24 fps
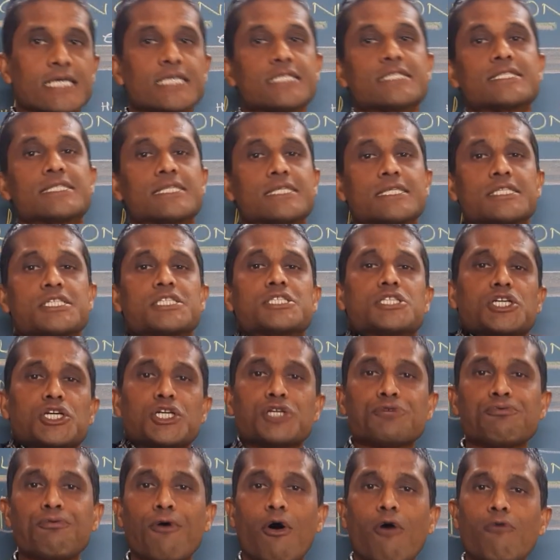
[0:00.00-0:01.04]

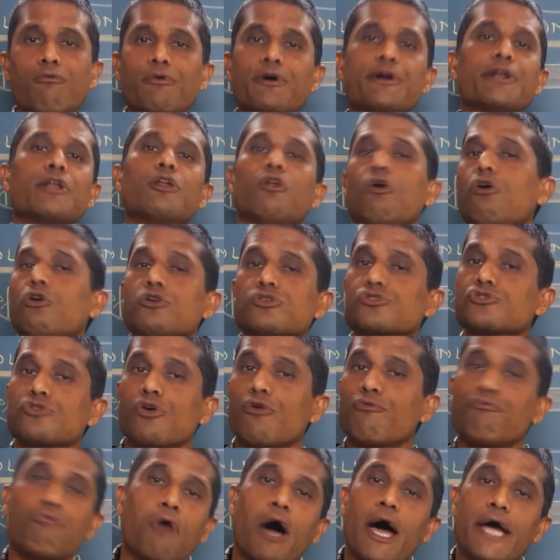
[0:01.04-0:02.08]
straightforward loss
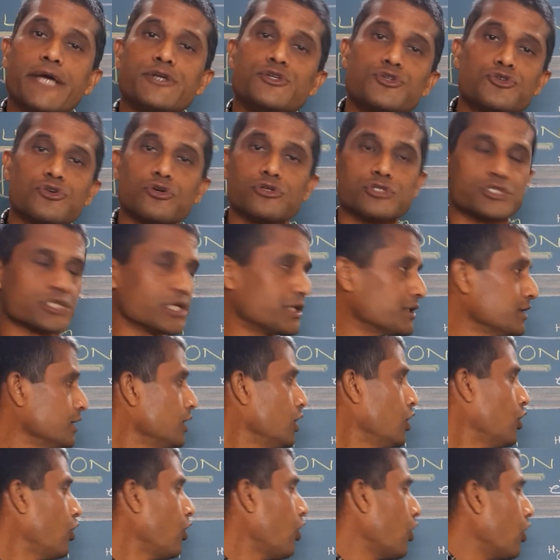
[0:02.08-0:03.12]
of hydrogen
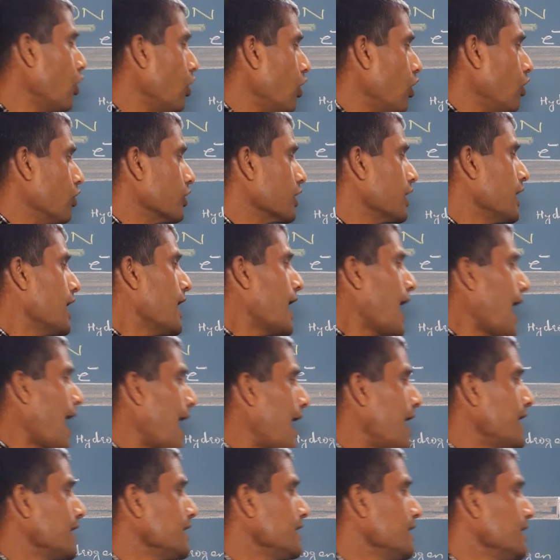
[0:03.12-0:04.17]
or
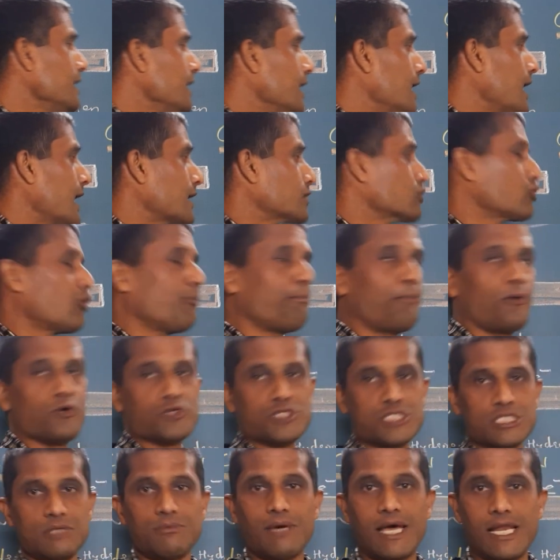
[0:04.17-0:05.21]
any
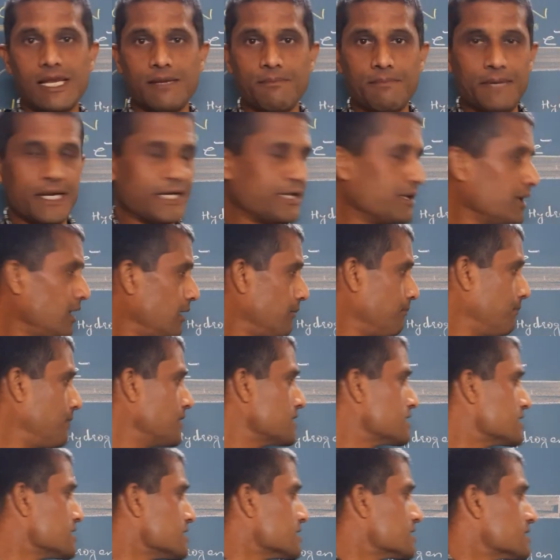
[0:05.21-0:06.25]
electropositive element. What
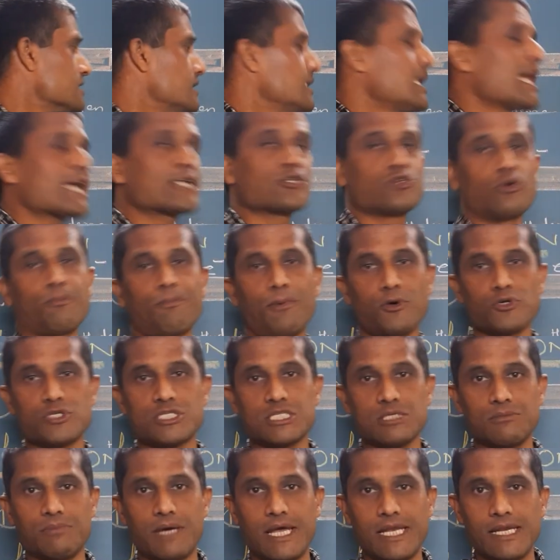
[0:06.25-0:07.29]
is
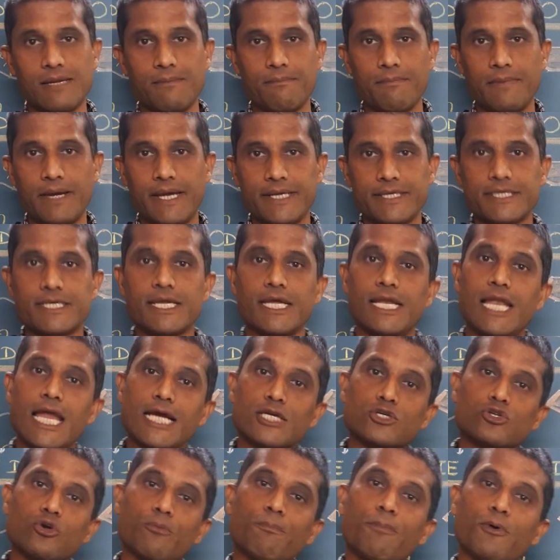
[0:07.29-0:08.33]
electropositive element?
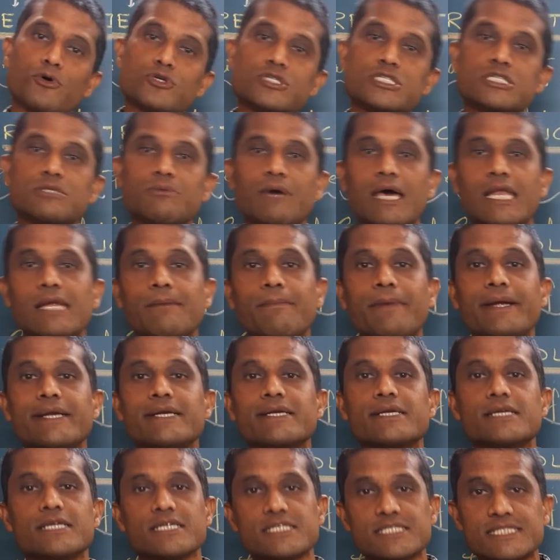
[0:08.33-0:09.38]
Electropositive
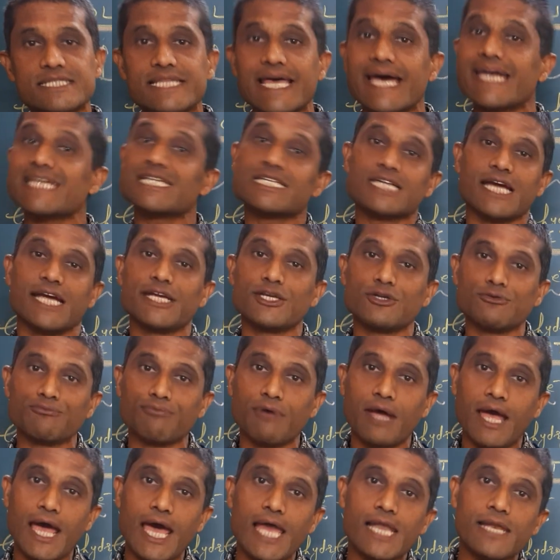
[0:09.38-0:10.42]
element is that kind of
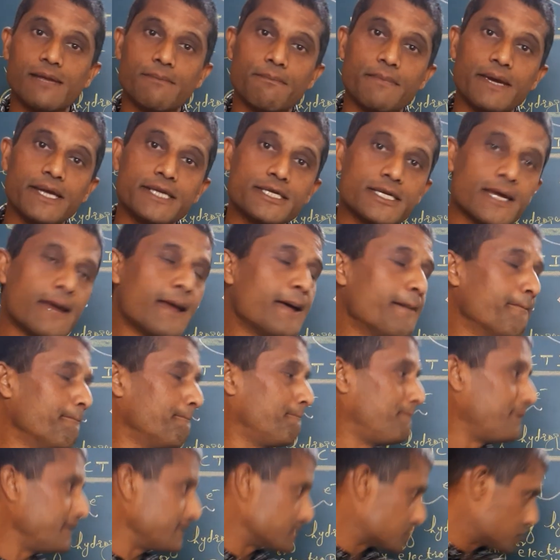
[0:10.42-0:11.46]
element
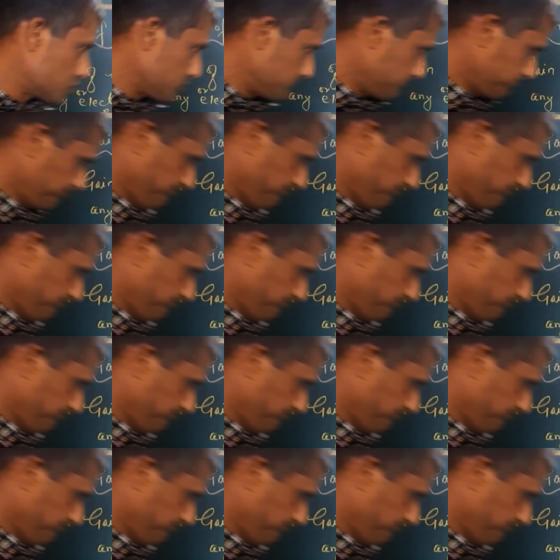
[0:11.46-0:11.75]
which